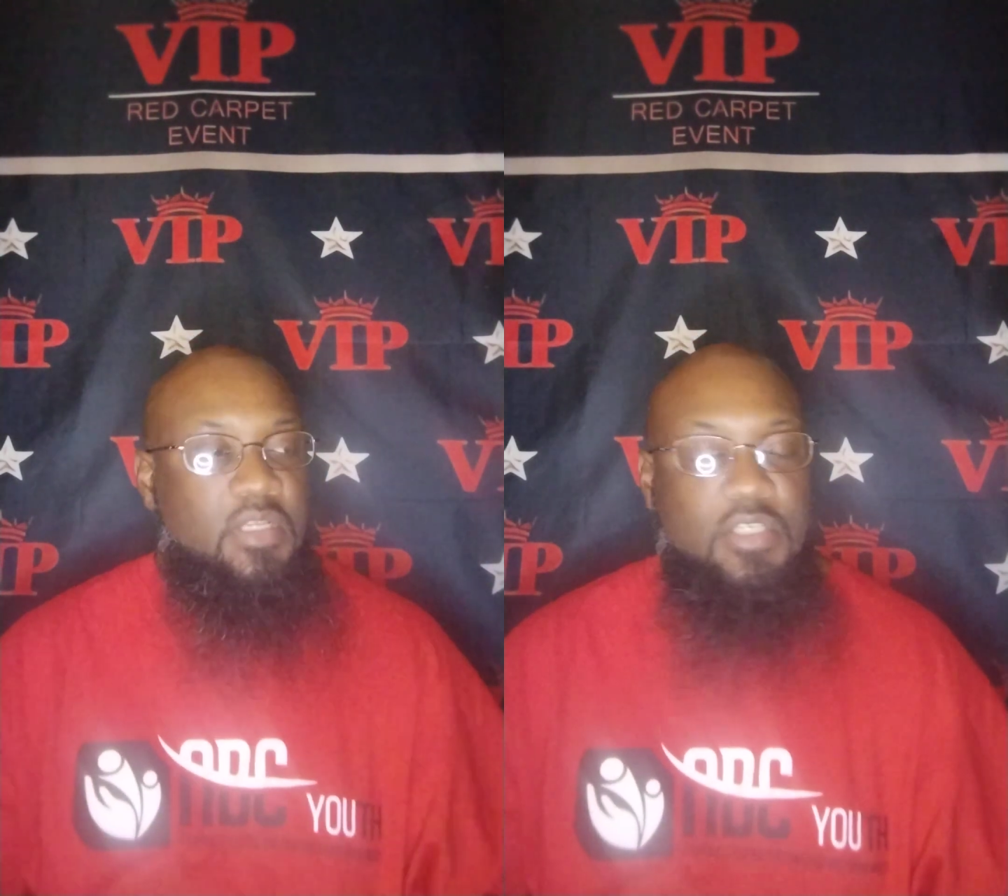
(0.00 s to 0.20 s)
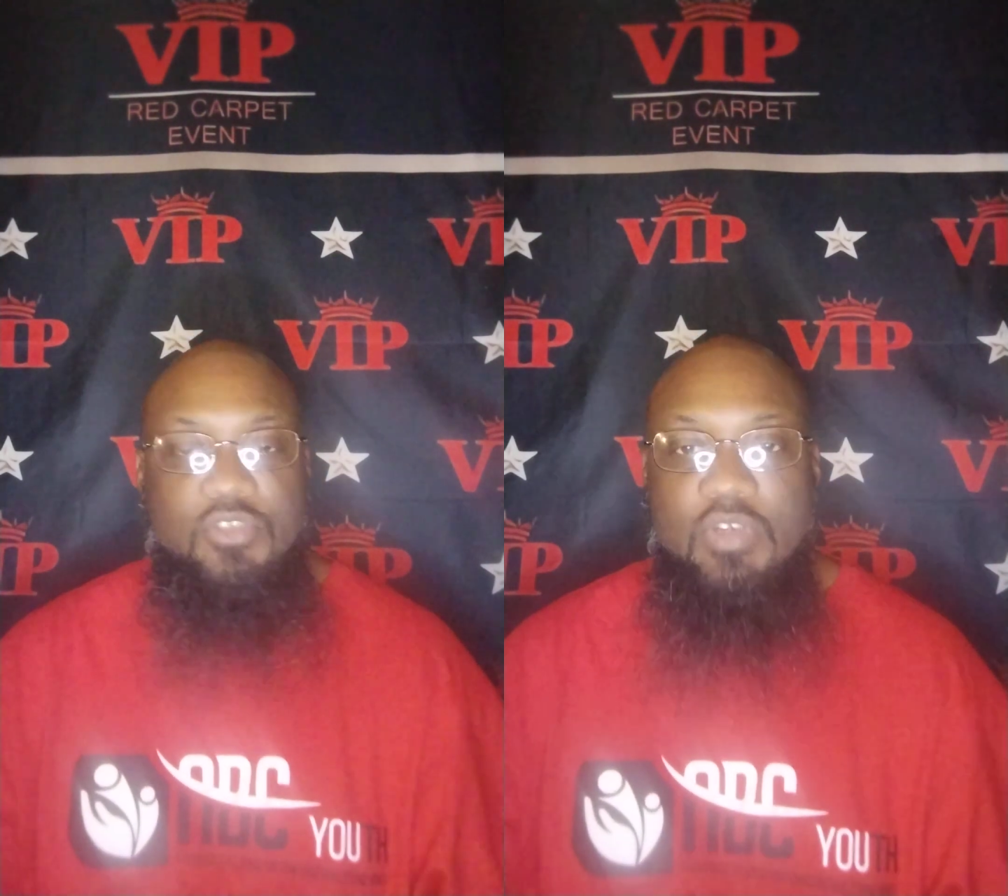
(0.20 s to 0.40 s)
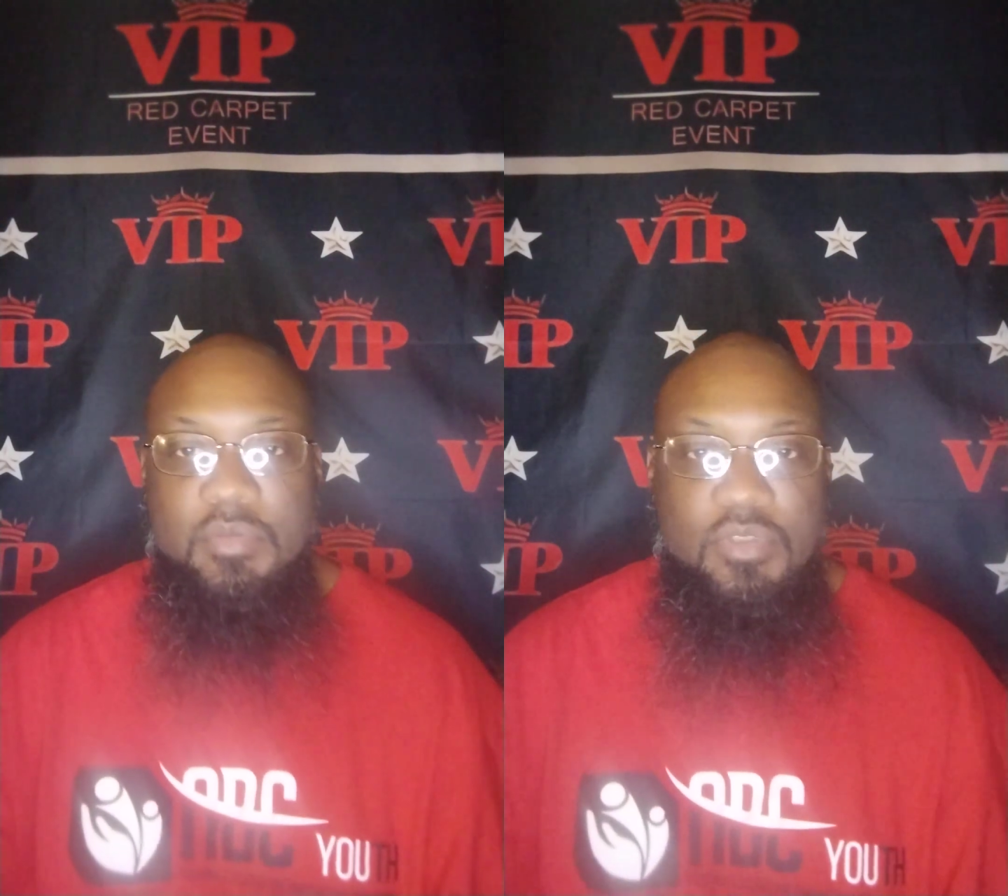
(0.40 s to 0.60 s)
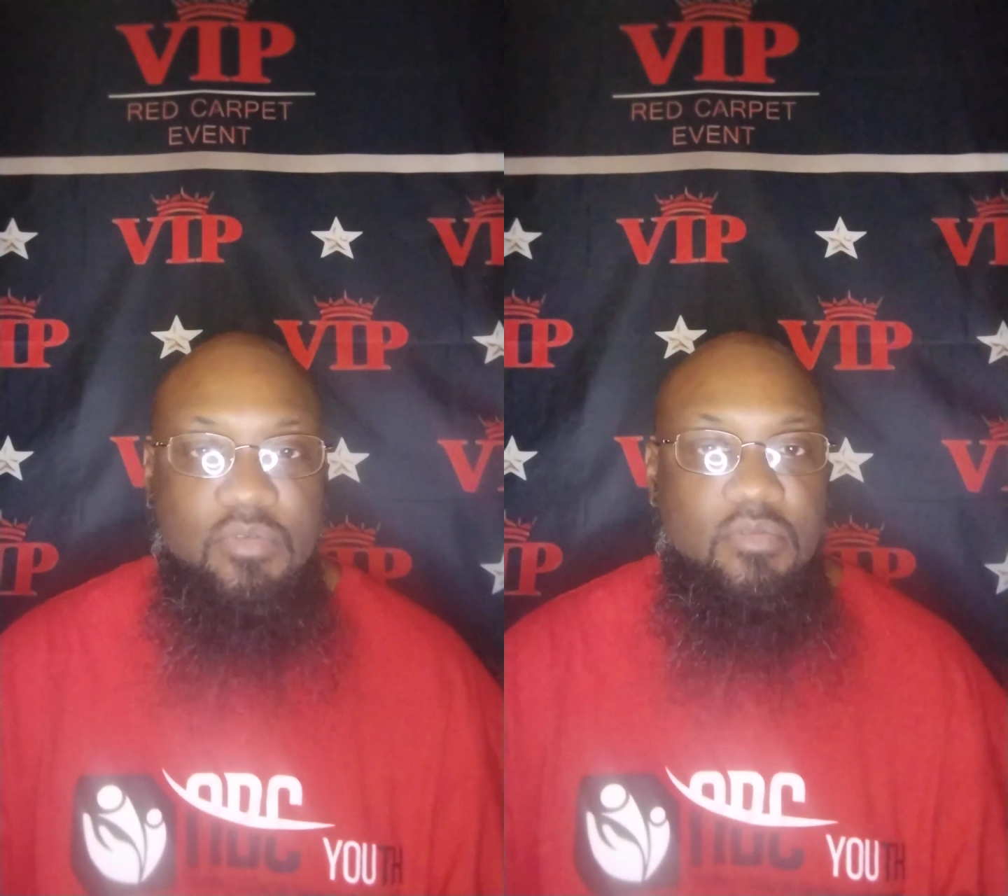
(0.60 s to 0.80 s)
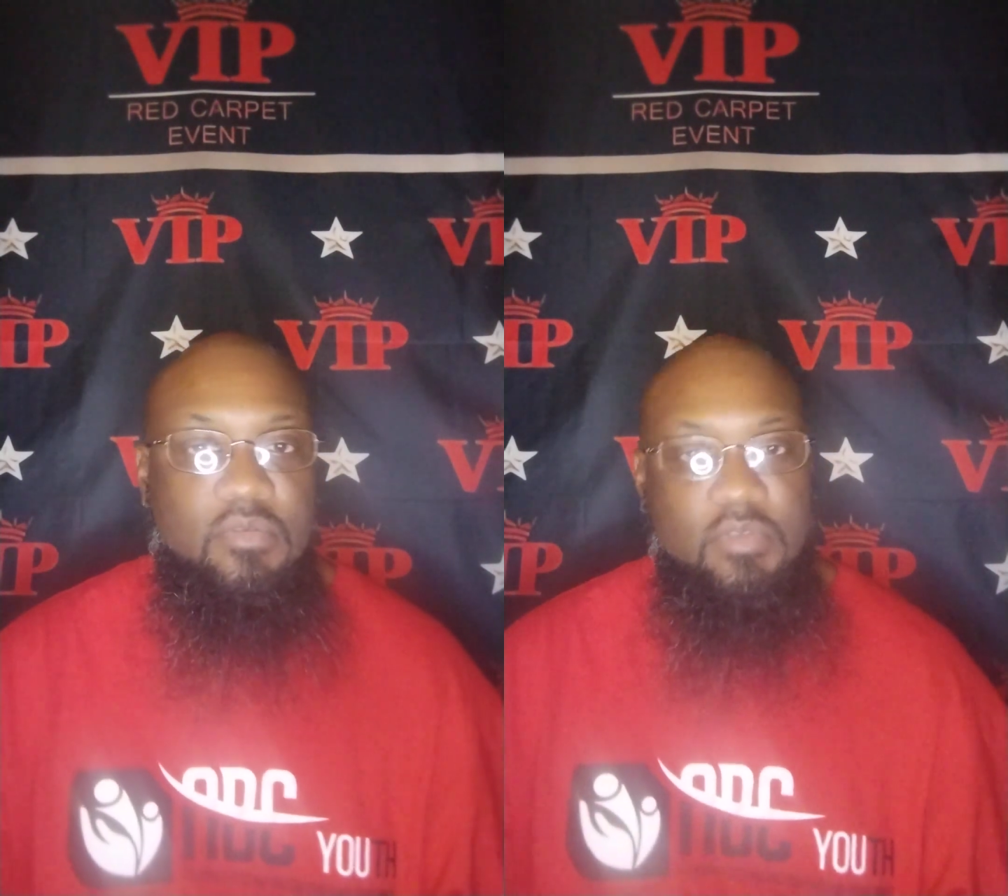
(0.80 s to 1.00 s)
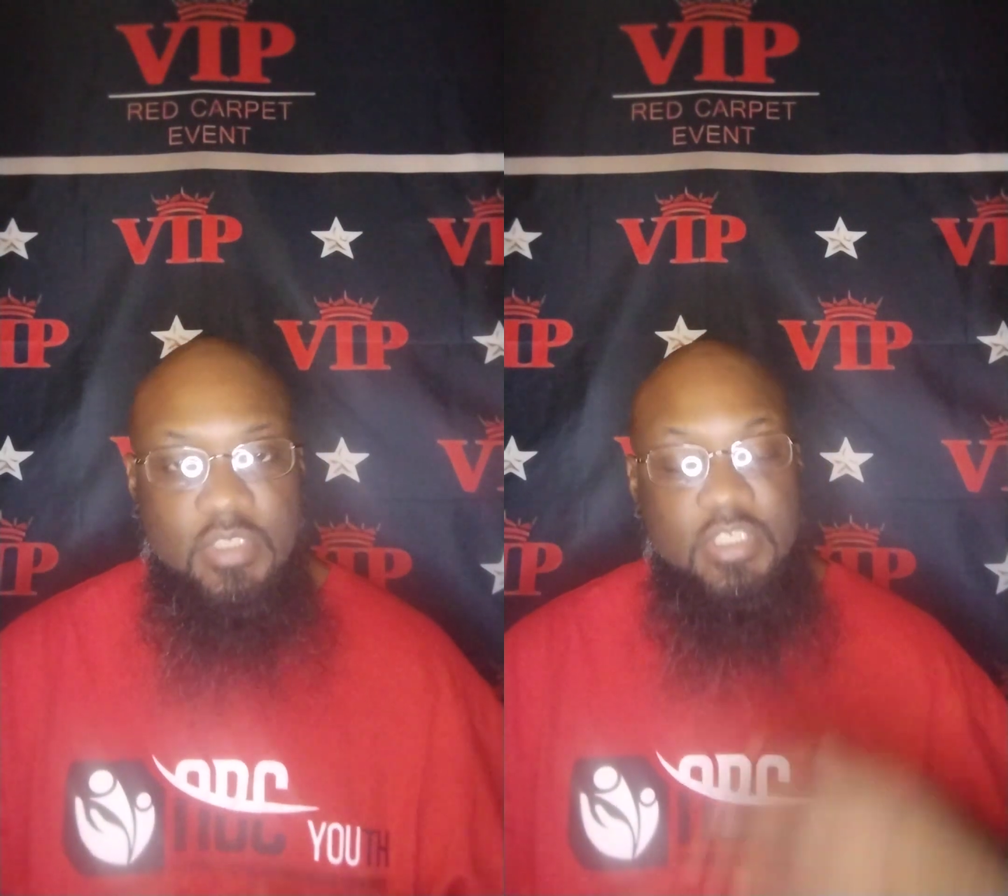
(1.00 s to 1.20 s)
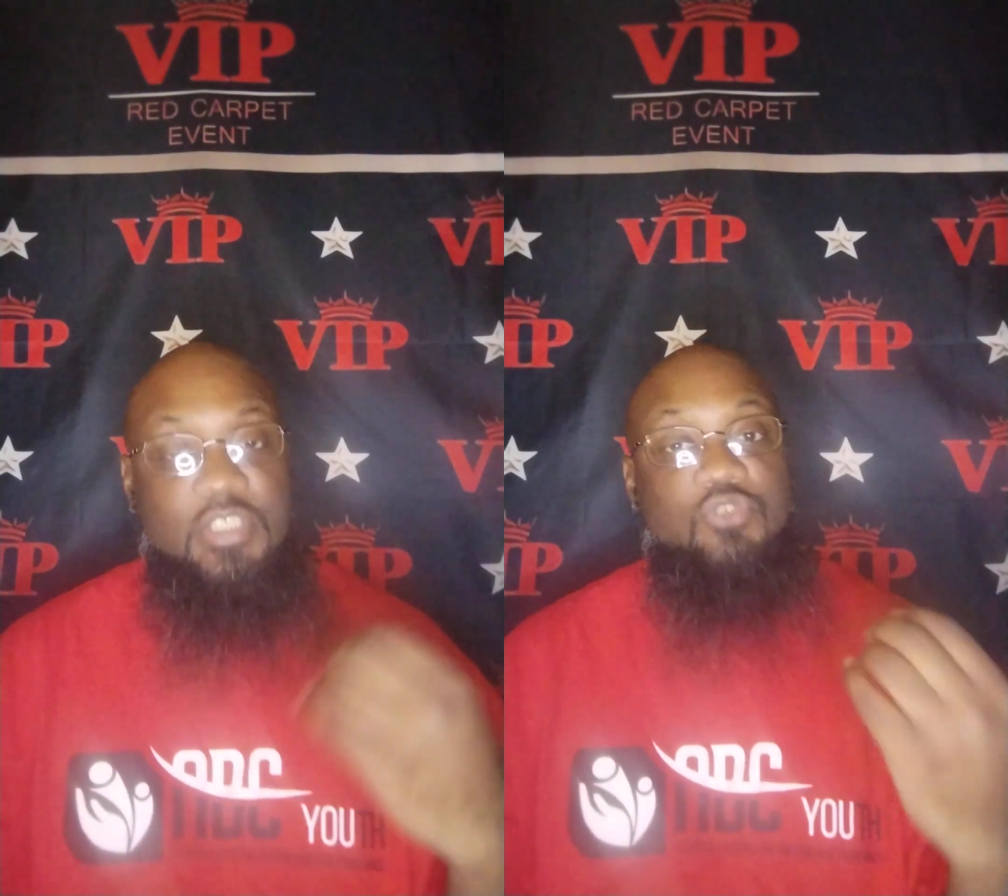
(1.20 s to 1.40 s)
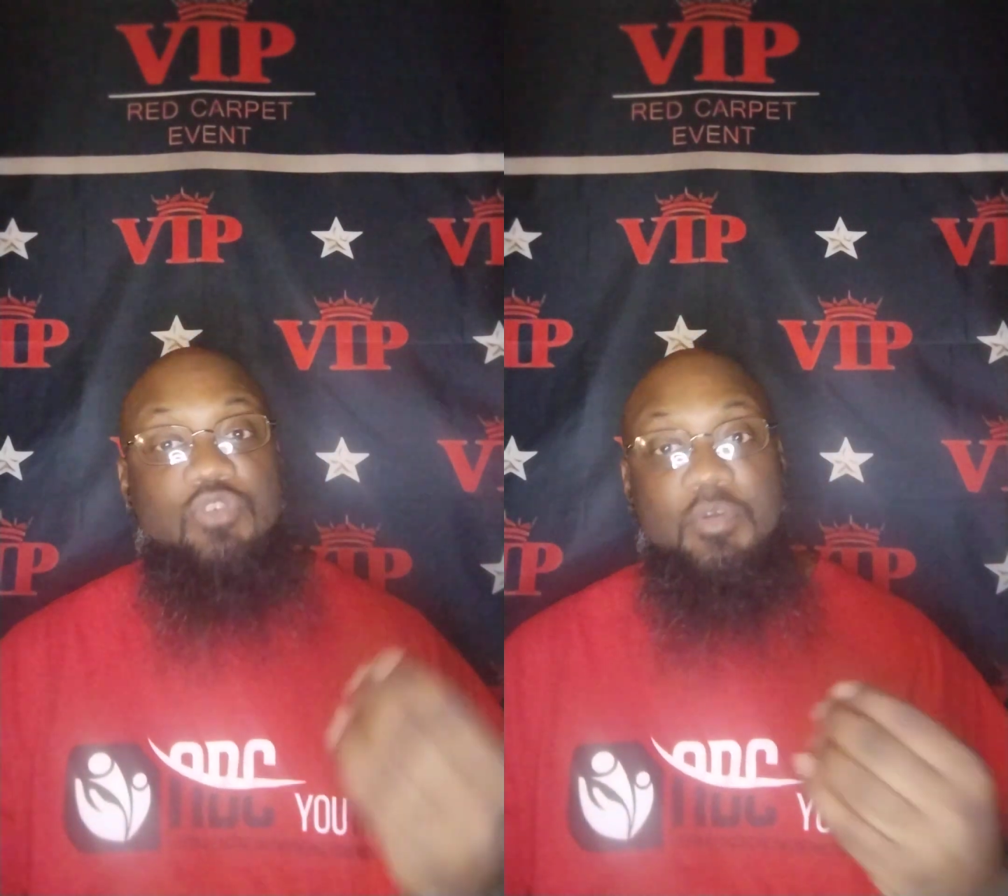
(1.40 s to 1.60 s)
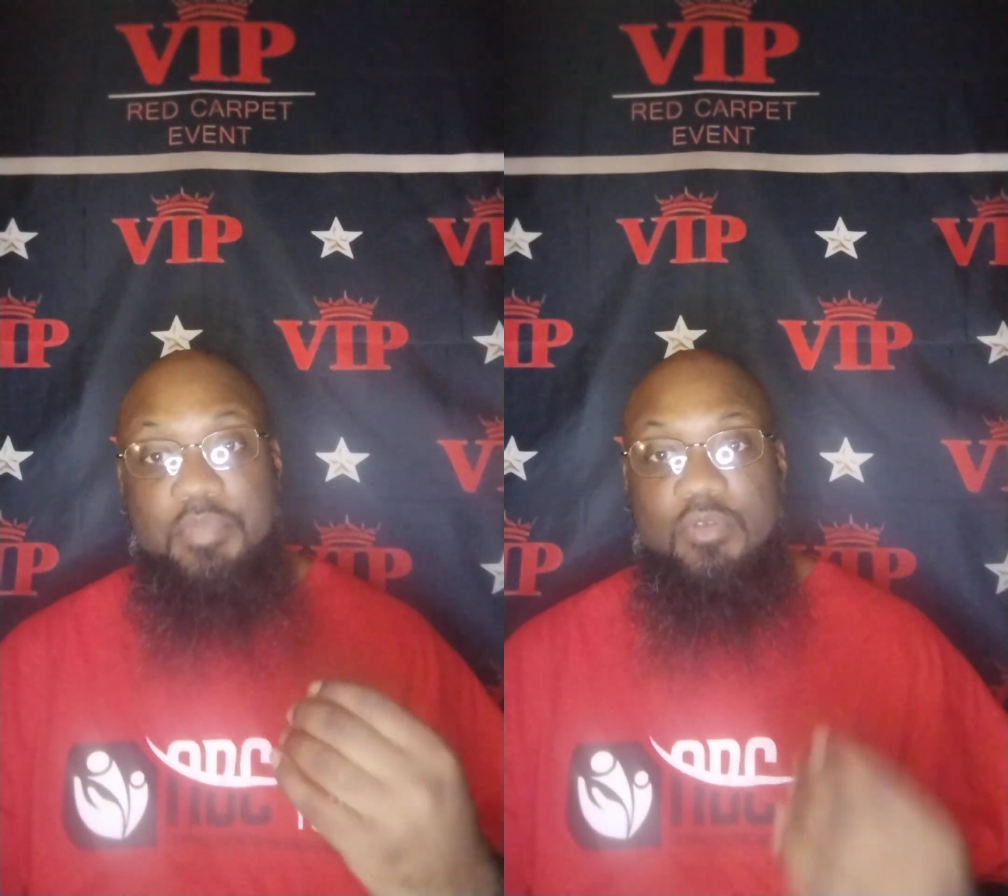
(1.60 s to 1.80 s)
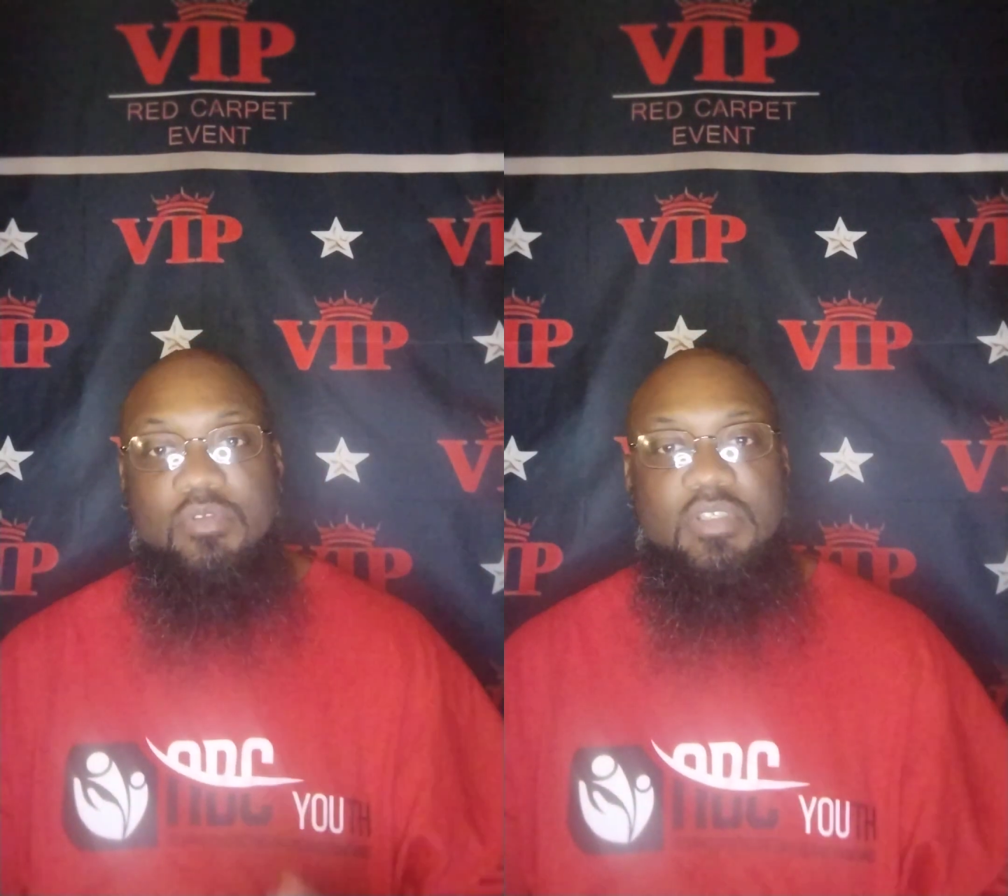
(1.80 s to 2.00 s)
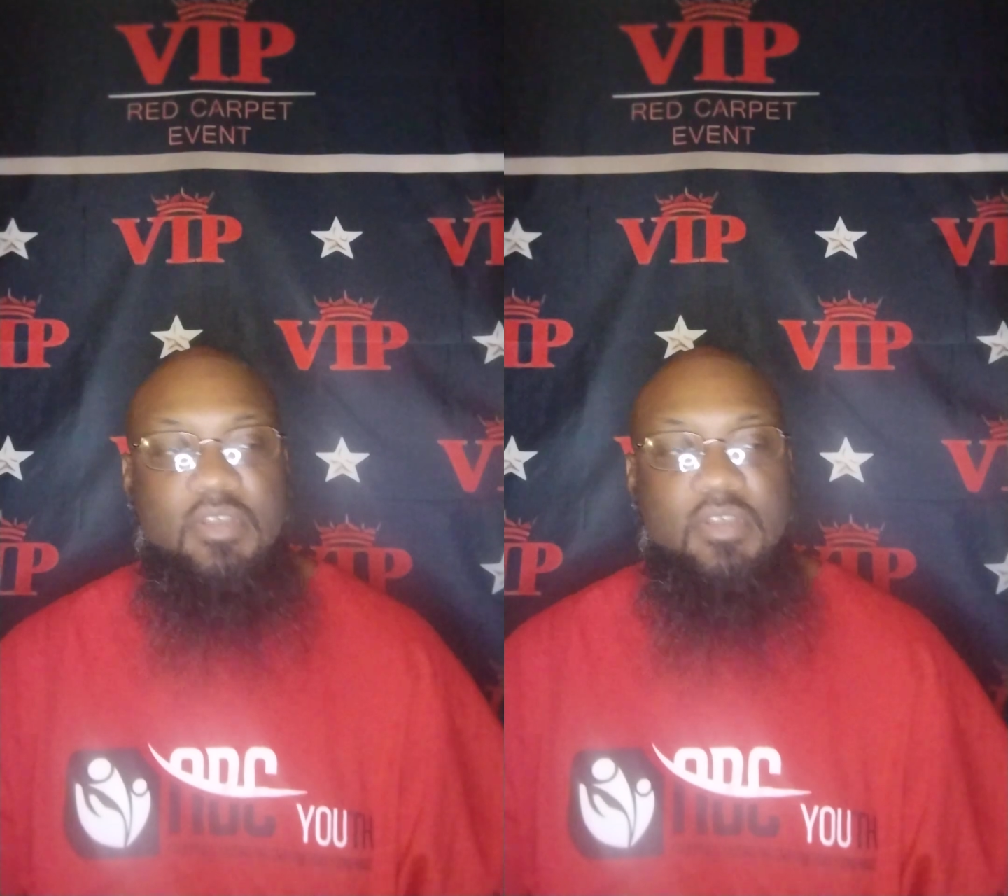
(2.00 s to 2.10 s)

Distributes